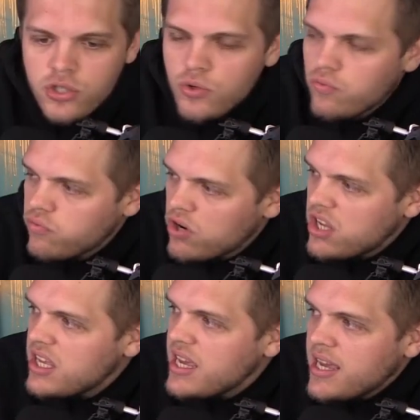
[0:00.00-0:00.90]
to
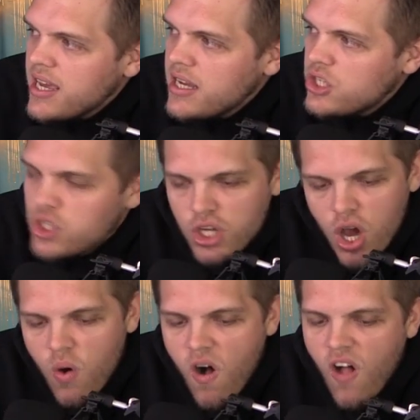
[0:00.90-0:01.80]
really just
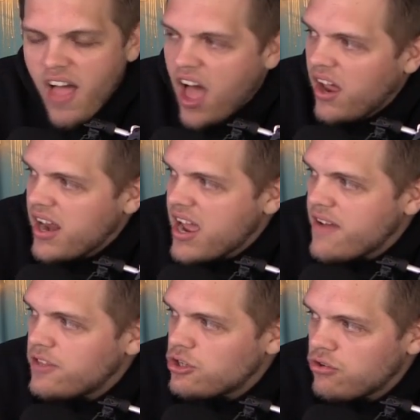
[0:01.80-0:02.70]
go all out and
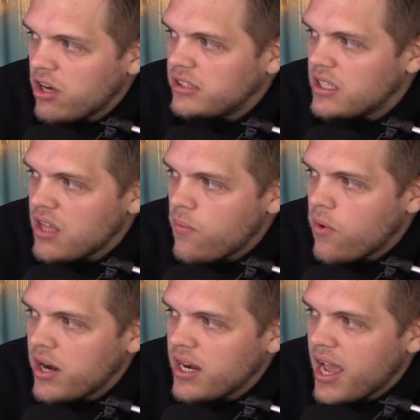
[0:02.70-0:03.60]
have the trucks that they
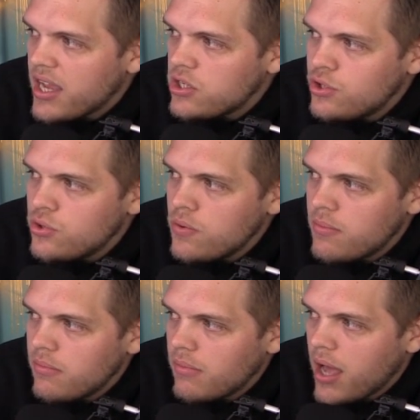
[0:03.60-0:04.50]
wanted. I
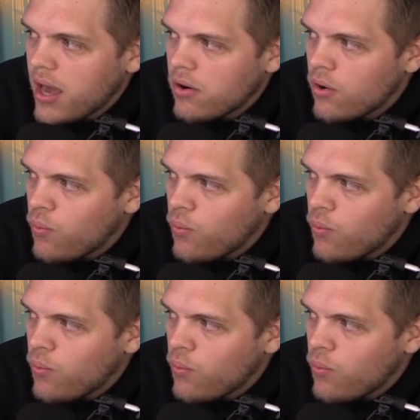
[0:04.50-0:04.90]
assume, I don't know